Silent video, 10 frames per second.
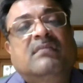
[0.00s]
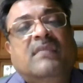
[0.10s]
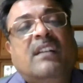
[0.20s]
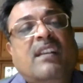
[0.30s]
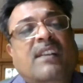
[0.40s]

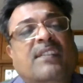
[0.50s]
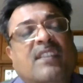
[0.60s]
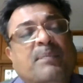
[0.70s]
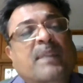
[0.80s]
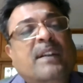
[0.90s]
A
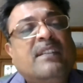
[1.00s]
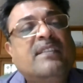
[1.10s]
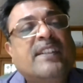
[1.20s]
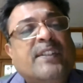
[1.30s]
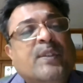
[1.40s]
reassessment is
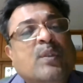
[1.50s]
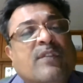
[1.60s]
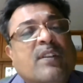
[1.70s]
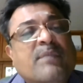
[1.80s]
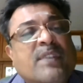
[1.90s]
issued
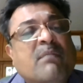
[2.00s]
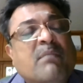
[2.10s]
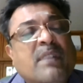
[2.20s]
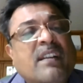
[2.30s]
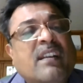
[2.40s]
from
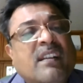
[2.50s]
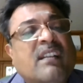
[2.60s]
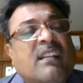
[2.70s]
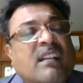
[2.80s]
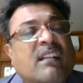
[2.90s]
somebody
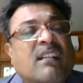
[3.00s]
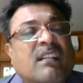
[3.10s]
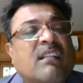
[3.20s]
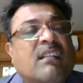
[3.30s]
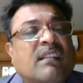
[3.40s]
in
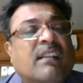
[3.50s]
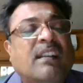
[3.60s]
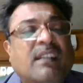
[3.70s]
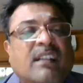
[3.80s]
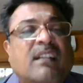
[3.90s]

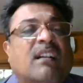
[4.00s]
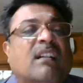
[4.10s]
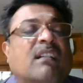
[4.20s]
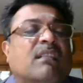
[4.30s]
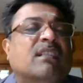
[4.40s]
Calcutta,
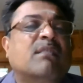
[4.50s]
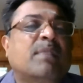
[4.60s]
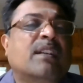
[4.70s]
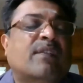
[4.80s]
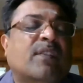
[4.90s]

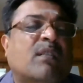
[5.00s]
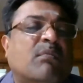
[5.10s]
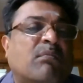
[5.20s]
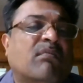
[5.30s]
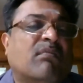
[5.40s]
somebody
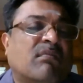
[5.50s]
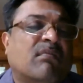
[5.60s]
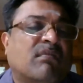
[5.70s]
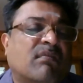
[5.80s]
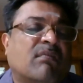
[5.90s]
from
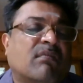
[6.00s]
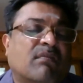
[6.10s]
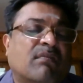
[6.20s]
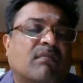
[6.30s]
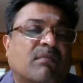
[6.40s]

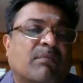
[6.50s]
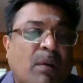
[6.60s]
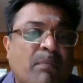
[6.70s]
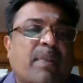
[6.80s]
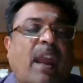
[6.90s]

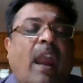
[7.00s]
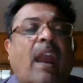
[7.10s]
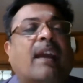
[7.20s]
Bombay.